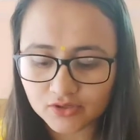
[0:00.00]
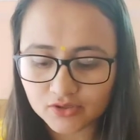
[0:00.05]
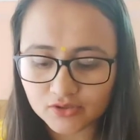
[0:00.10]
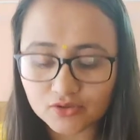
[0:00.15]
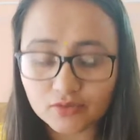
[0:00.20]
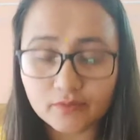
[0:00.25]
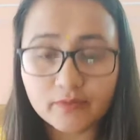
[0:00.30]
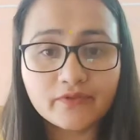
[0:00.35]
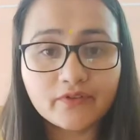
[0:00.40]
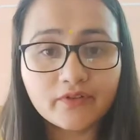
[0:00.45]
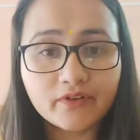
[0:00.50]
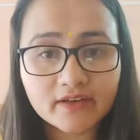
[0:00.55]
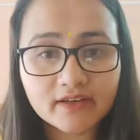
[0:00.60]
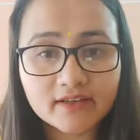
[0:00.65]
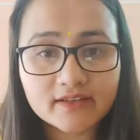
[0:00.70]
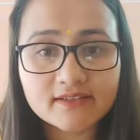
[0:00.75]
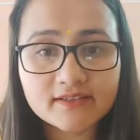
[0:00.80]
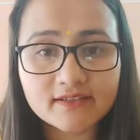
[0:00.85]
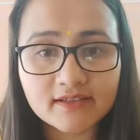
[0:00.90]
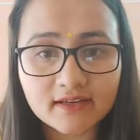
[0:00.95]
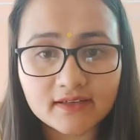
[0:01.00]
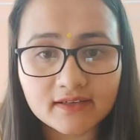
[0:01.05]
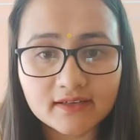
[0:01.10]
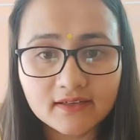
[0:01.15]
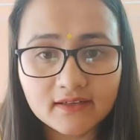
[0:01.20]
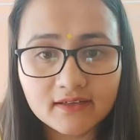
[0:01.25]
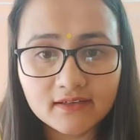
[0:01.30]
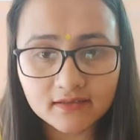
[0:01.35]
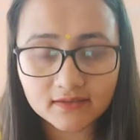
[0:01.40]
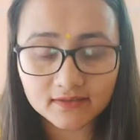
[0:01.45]
So before getting
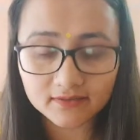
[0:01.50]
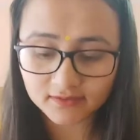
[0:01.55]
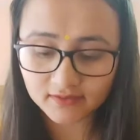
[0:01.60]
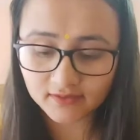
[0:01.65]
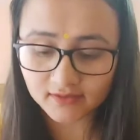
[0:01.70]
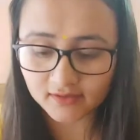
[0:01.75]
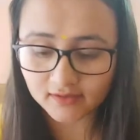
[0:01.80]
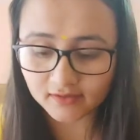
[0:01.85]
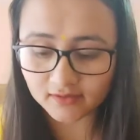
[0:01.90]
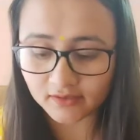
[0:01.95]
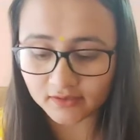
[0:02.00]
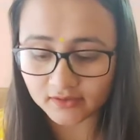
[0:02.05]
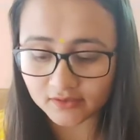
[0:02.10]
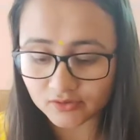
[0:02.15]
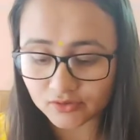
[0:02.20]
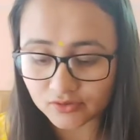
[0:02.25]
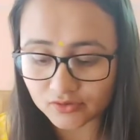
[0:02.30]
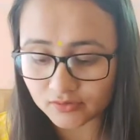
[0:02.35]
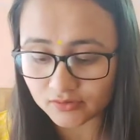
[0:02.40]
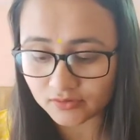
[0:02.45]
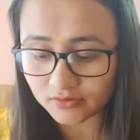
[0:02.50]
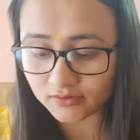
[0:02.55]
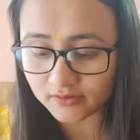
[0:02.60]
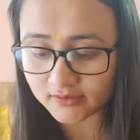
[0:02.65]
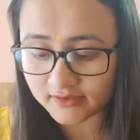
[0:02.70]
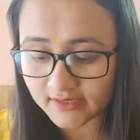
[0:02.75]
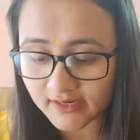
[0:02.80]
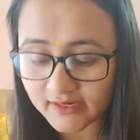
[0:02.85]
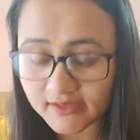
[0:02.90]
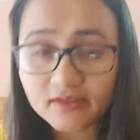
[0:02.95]
started, at the
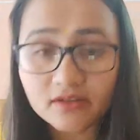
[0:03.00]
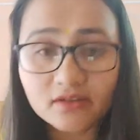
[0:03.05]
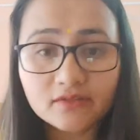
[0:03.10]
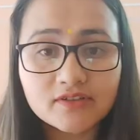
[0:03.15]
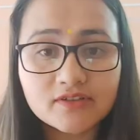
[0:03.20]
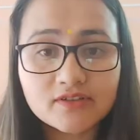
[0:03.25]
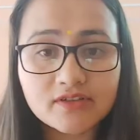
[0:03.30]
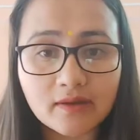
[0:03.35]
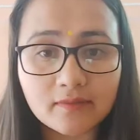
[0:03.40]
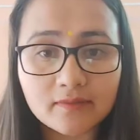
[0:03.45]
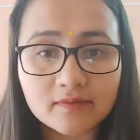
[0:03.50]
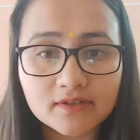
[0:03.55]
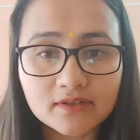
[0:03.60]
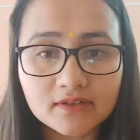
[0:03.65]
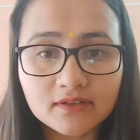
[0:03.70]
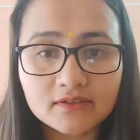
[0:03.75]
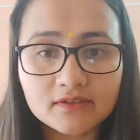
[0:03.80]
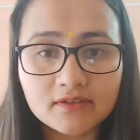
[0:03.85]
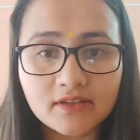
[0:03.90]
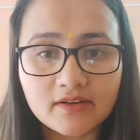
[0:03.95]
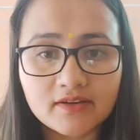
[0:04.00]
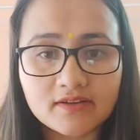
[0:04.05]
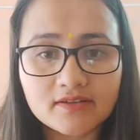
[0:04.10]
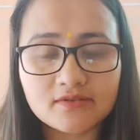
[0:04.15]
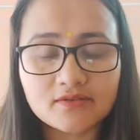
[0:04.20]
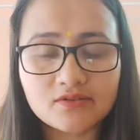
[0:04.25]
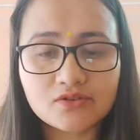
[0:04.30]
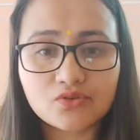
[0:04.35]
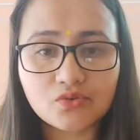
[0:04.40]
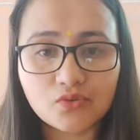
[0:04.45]
starting of the chapter, there is
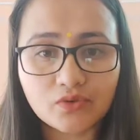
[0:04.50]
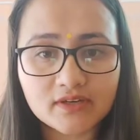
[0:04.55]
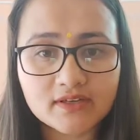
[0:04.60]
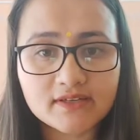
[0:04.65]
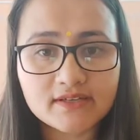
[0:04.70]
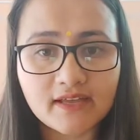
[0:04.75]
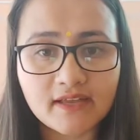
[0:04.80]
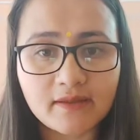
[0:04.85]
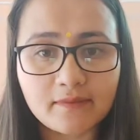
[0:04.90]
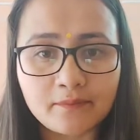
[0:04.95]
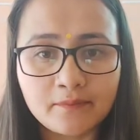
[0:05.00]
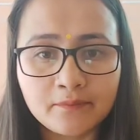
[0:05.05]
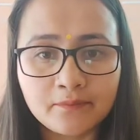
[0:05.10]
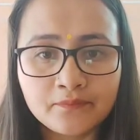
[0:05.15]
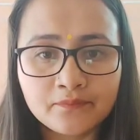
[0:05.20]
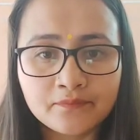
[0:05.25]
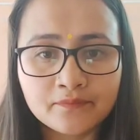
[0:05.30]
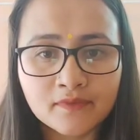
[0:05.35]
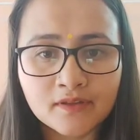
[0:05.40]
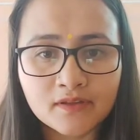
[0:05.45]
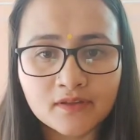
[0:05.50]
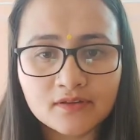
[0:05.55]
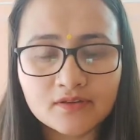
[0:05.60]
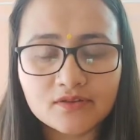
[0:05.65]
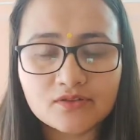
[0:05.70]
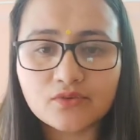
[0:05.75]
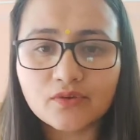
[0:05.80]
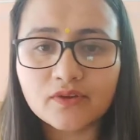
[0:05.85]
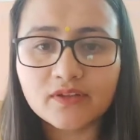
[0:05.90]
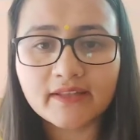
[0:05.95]
a story time.
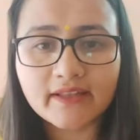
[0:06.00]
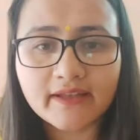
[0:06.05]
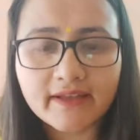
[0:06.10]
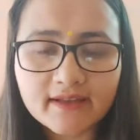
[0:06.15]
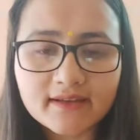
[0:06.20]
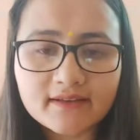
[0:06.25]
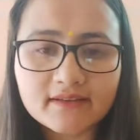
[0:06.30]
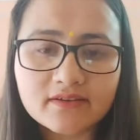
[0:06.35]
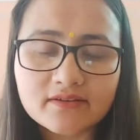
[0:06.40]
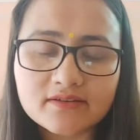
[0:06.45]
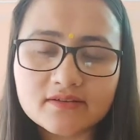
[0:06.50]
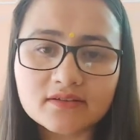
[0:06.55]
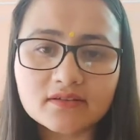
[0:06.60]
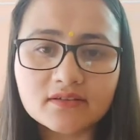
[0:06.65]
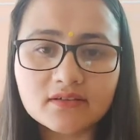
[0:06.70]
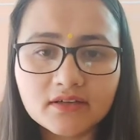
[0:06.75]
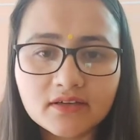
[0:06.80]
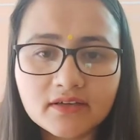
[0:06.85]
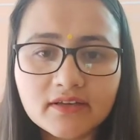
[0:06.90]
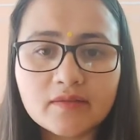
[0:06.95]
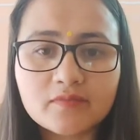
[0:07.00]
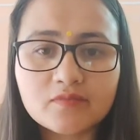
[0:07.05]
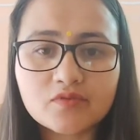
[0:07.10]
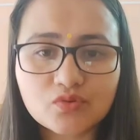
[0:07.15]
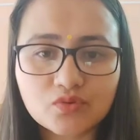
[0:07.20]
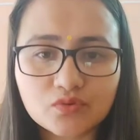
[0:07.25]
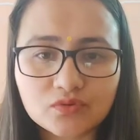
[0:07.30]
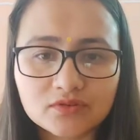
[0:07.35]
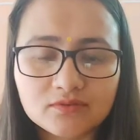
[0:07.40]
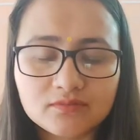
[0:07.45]
So in that, there is a girl named
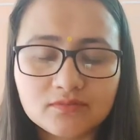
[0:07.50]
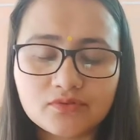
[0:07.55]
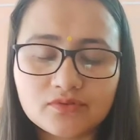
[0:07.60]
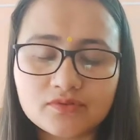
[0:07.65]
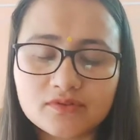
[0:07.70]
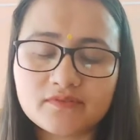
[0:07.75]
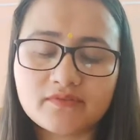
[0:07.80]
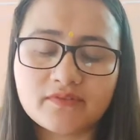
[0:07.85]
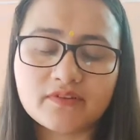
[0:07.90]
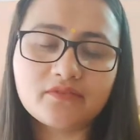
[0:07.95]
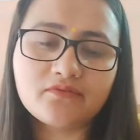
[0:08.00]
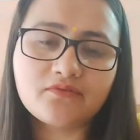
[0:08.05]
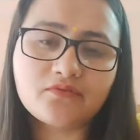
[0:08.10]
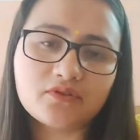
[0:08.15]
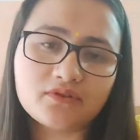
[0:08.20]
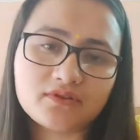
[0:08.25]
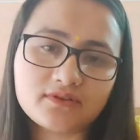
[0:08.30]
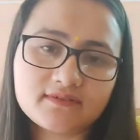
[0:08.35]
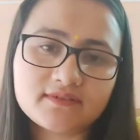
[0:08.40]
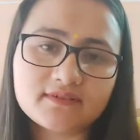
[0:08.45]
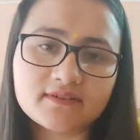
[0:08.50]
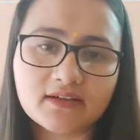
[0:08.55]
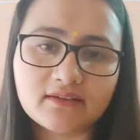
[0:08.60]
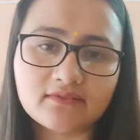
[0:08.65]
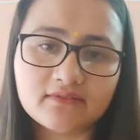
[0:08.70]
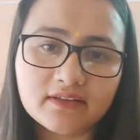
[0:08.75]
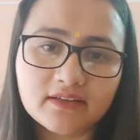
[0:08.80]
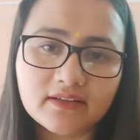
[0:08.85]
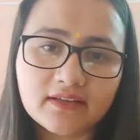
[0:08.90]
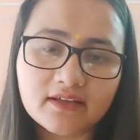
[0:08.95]
Sonam who is very fond of
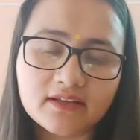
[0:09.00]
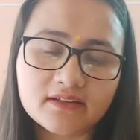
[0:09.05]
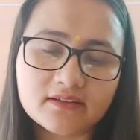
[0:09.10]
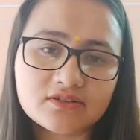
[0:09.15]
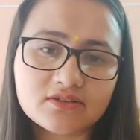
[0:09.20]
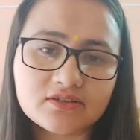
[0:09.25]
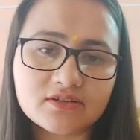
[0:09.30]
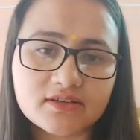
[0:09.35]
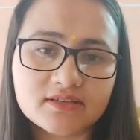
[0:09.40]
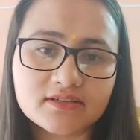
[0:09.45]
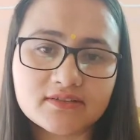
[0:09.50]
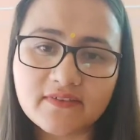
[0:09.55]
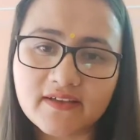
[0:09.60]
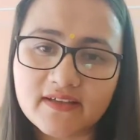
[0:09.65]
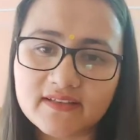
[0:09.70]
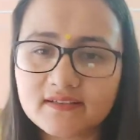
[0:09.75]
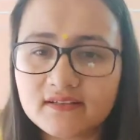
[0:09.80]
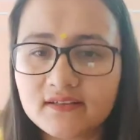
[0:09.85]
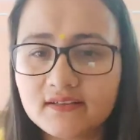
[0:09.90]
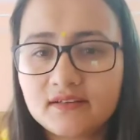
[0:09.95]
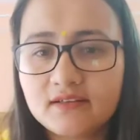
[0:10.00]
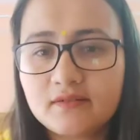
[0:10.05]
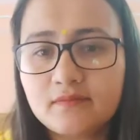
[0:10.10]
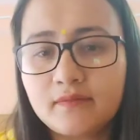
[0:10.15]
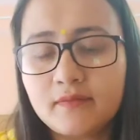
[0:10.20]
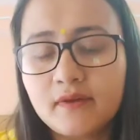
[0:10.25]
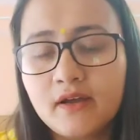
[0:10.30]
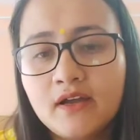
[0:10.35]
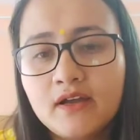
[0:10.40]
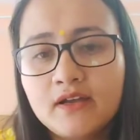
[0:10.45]
traveling, and she is
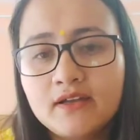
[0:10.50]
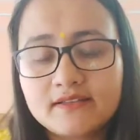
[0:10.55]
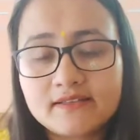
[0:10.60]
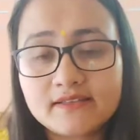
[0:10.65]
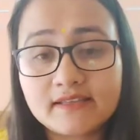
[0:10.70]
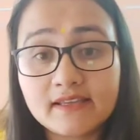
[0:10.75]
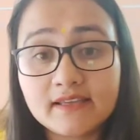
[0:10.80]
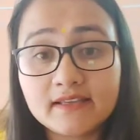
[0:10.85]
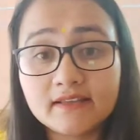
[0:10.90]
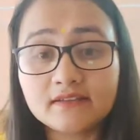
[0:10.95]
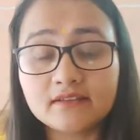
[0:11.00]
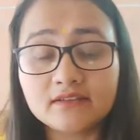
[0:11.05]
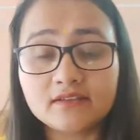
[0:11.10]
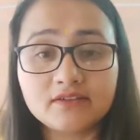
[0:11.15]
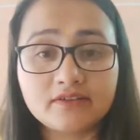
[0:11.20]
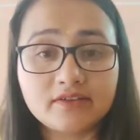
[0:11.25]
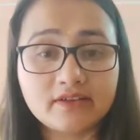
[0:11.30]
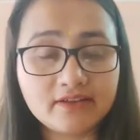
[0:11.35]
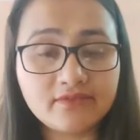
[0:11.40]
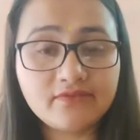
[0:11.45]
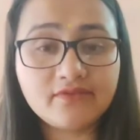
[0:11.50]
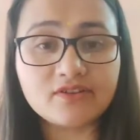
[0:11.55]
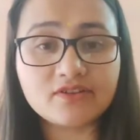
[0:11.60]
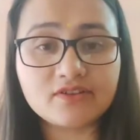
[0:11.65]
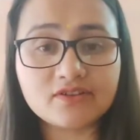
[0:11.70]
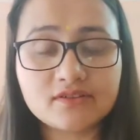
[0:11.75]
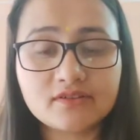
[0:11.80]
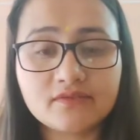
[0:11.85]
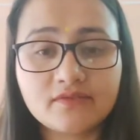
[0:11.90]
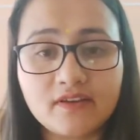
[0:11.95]
fascinated seeing the relief
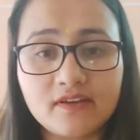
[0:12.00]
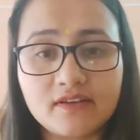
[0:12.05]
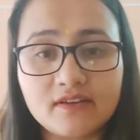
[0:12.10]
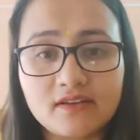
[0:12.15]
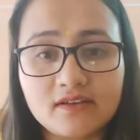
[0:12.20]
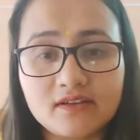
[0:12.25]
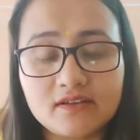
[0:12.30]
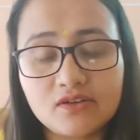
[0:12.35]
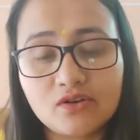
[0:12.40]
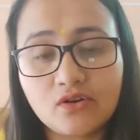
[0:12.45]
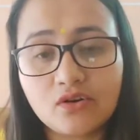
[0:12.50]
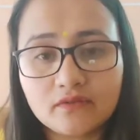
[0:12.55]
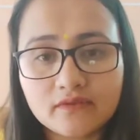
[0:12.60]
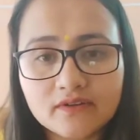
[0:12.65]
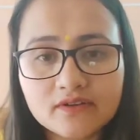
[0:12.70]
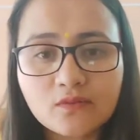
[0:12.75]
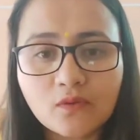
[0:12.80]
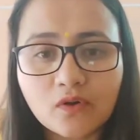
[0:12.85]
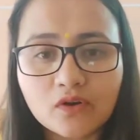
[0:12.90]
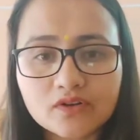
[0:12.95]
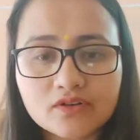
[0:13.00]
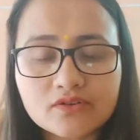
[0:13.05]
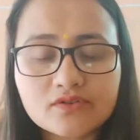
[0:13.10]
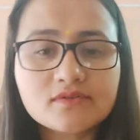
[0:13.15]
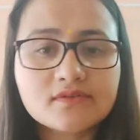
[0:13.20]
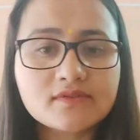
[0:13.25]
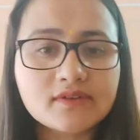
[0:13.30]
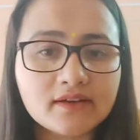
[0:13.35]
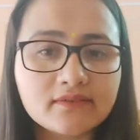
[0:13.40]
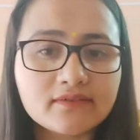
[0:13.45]
features of India. She always wanted to
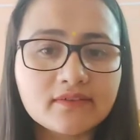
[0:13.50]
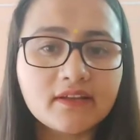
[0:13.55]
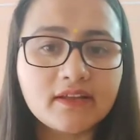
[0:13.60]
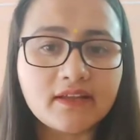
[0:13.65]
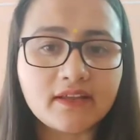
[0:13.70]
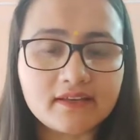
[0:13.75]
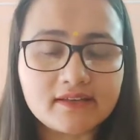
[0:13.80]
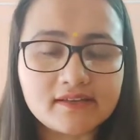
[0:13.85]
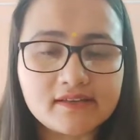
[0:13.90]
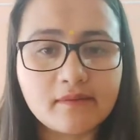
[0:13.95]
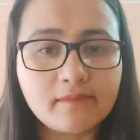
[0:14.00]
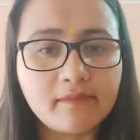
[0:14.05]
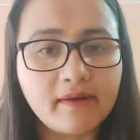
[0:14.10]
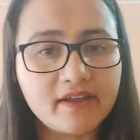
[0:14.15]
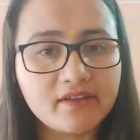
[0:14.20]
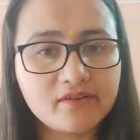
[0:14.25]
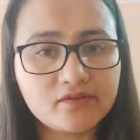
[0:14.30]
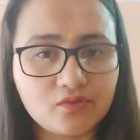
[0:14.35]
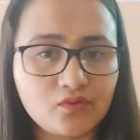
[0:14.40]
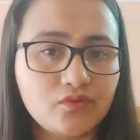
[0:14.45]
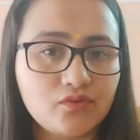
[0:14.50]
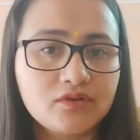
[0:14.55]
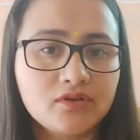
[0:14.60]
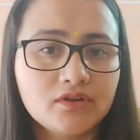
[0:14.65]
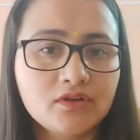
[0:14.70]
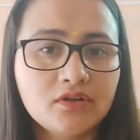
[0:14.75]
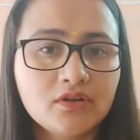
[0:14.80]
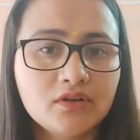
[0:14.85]
travel India by road.